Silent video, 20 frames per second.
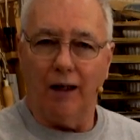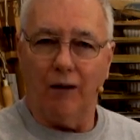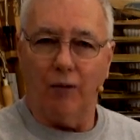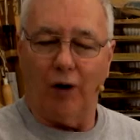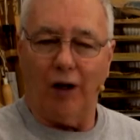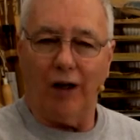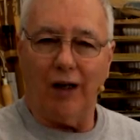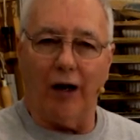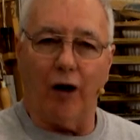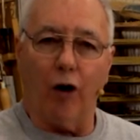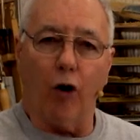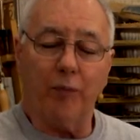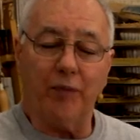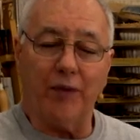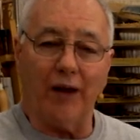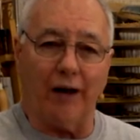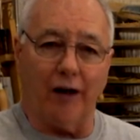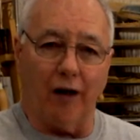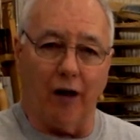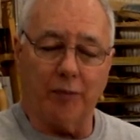Well, I hope
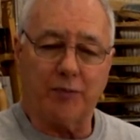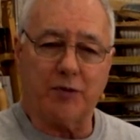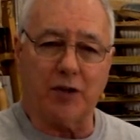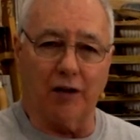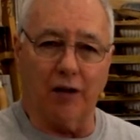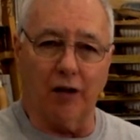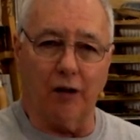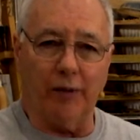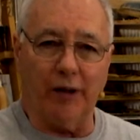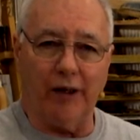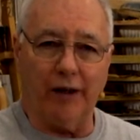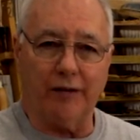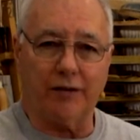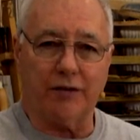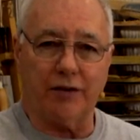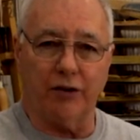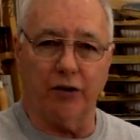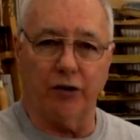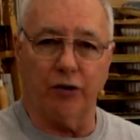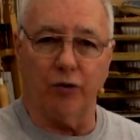that helps a little bit
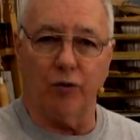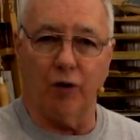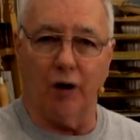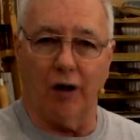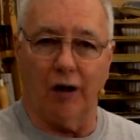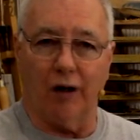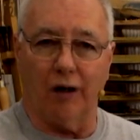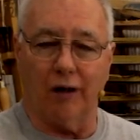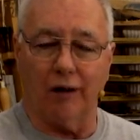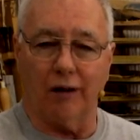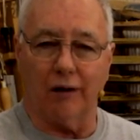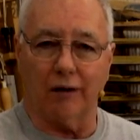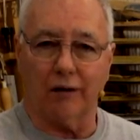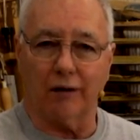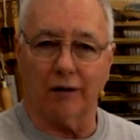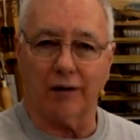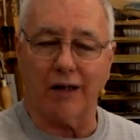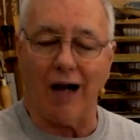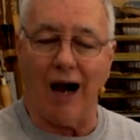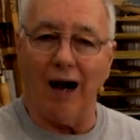
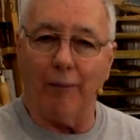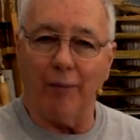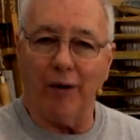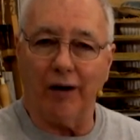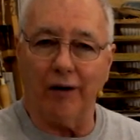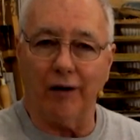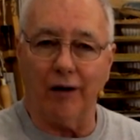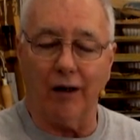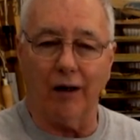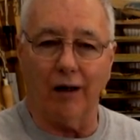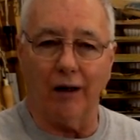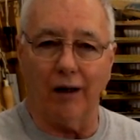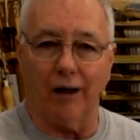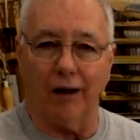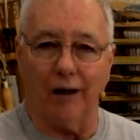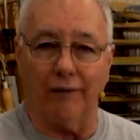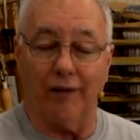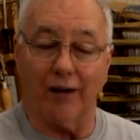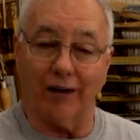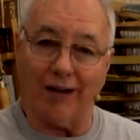to comment
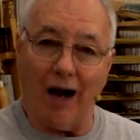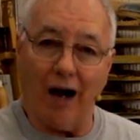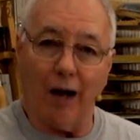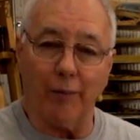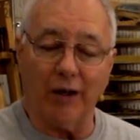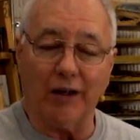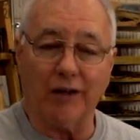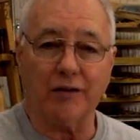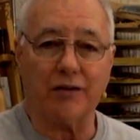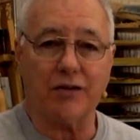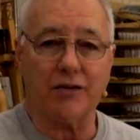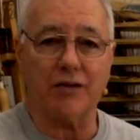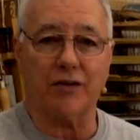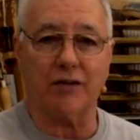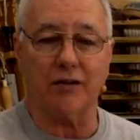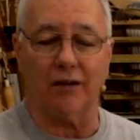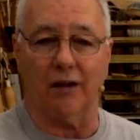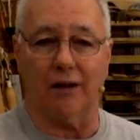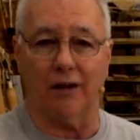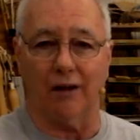on the
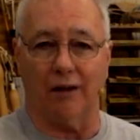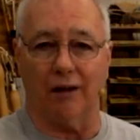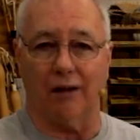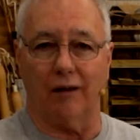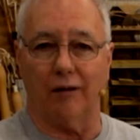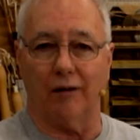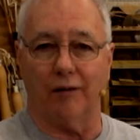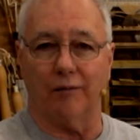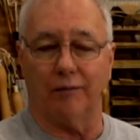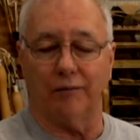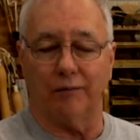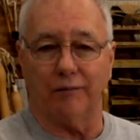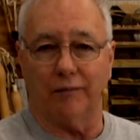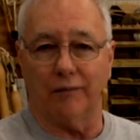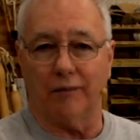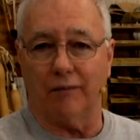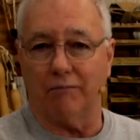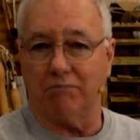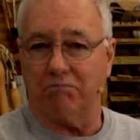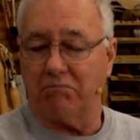comments.
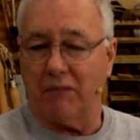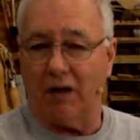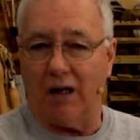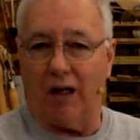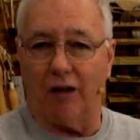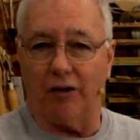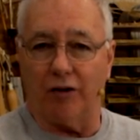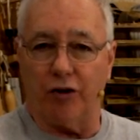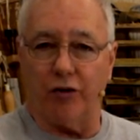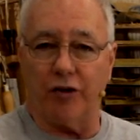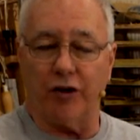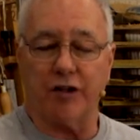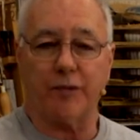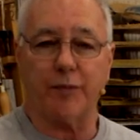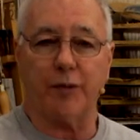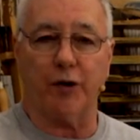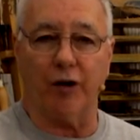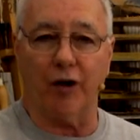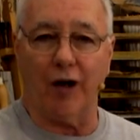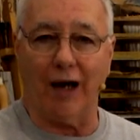I'll do this
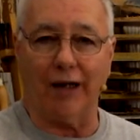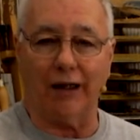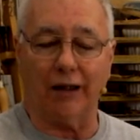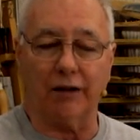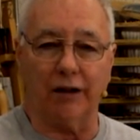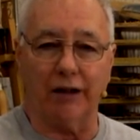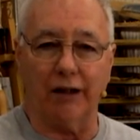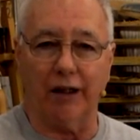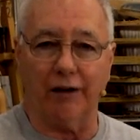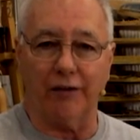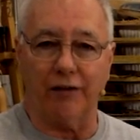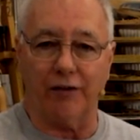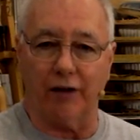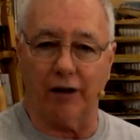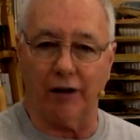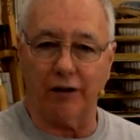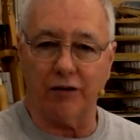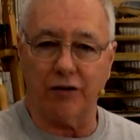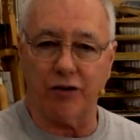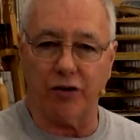periodically, I
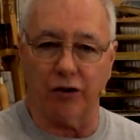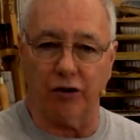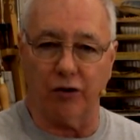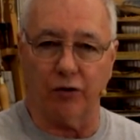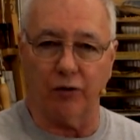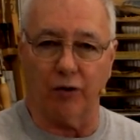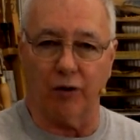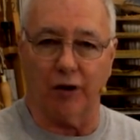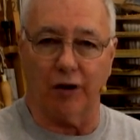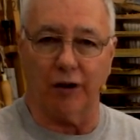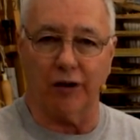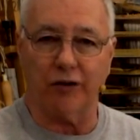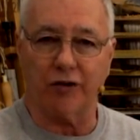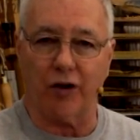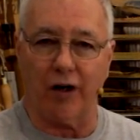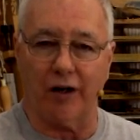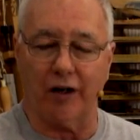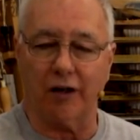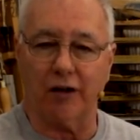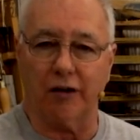think, to
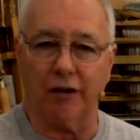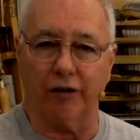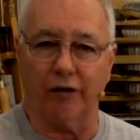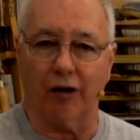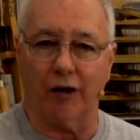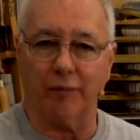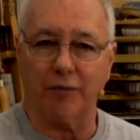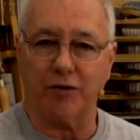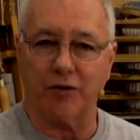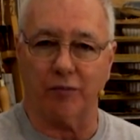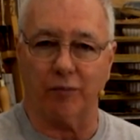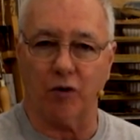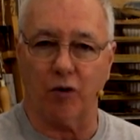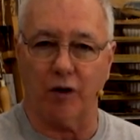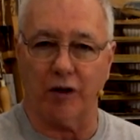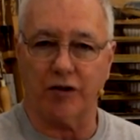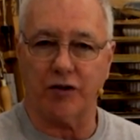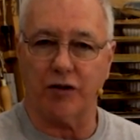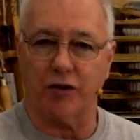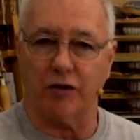try to clear up some
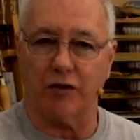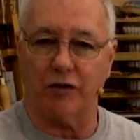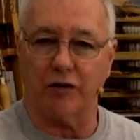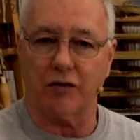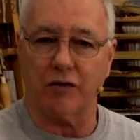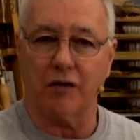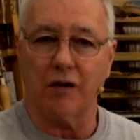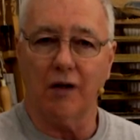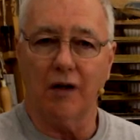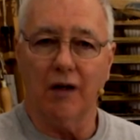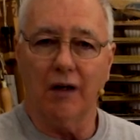questions